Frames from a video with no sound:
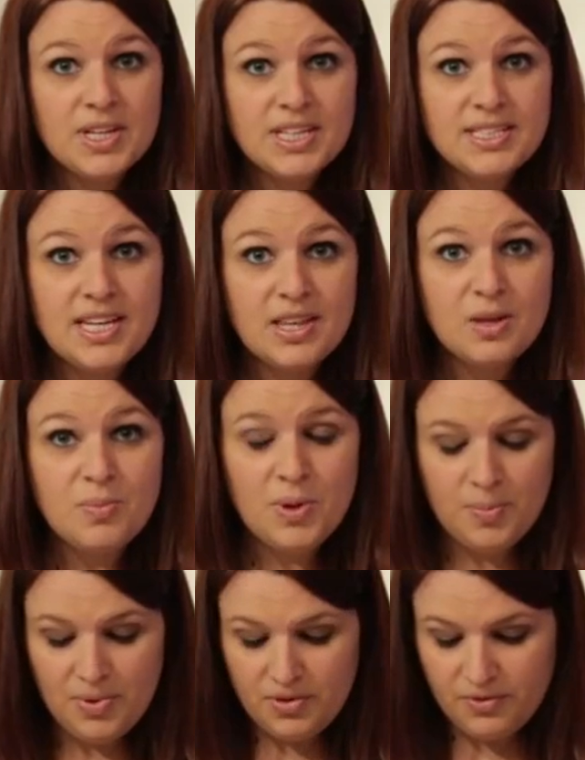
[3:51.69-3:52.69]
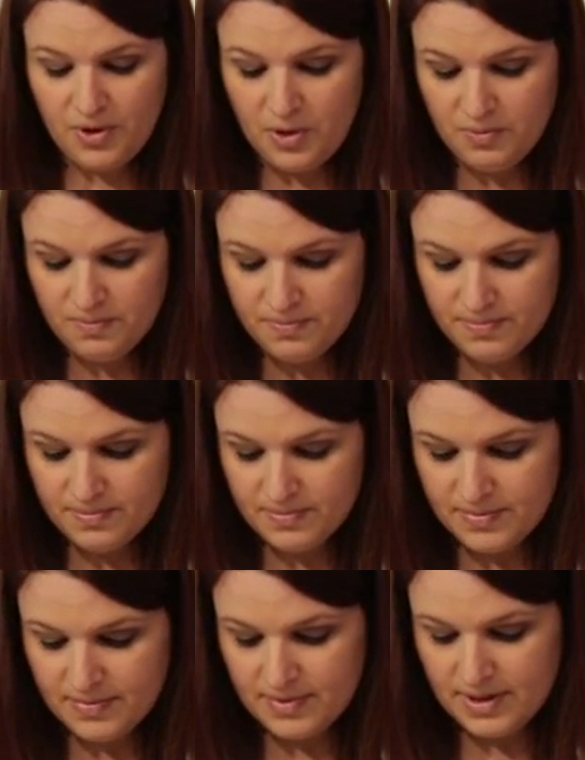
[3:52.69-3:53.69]
we're gonna take the purple foam,
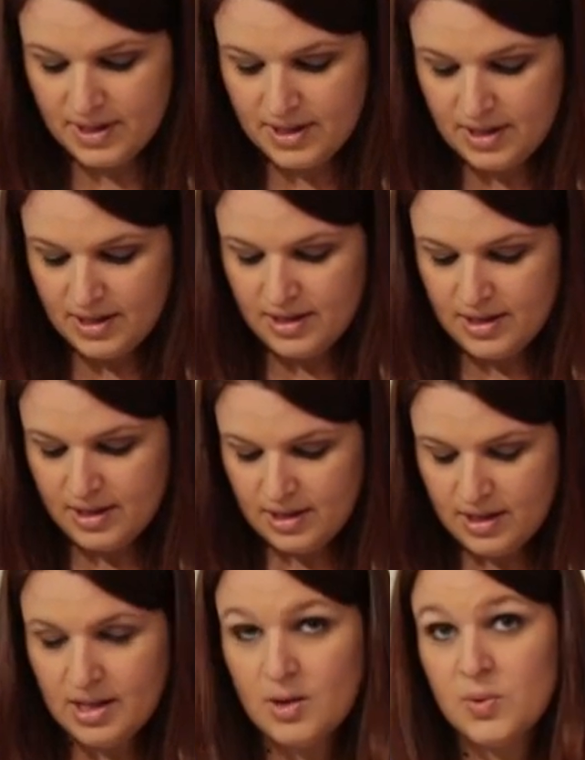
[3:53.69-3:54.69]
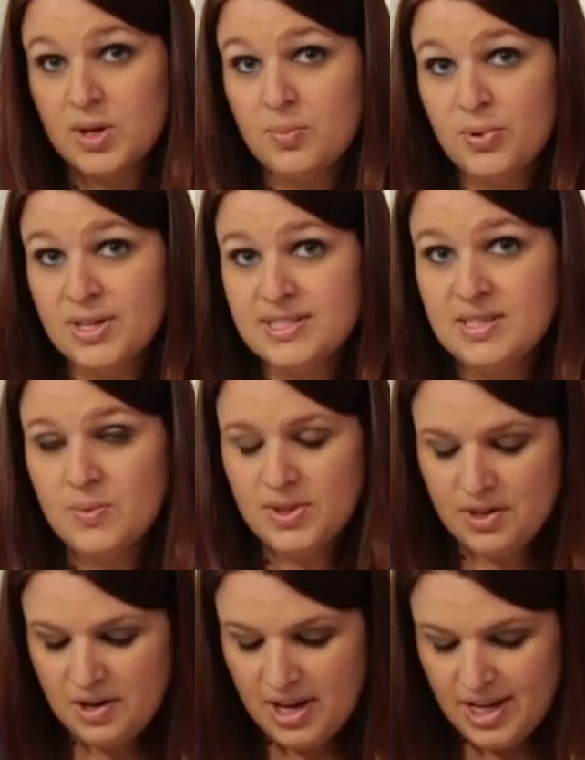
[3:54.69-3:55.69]
and we're gonna press it
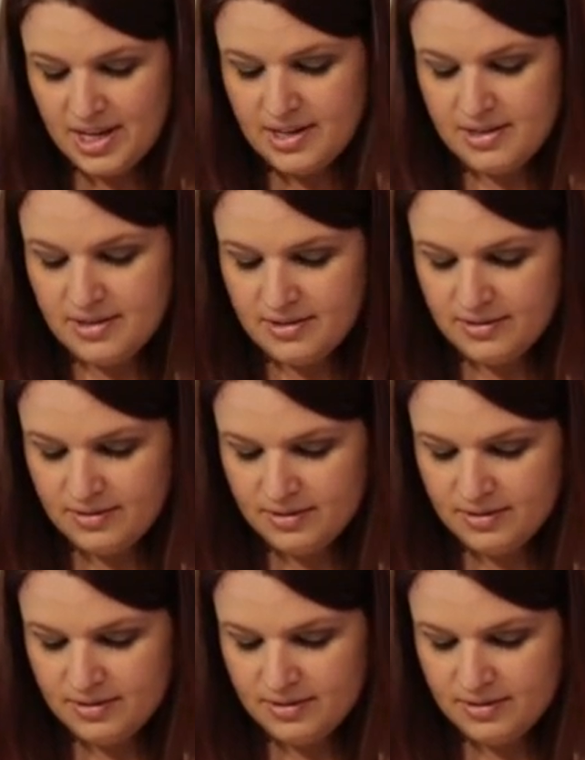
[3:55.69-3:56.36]
with our hand,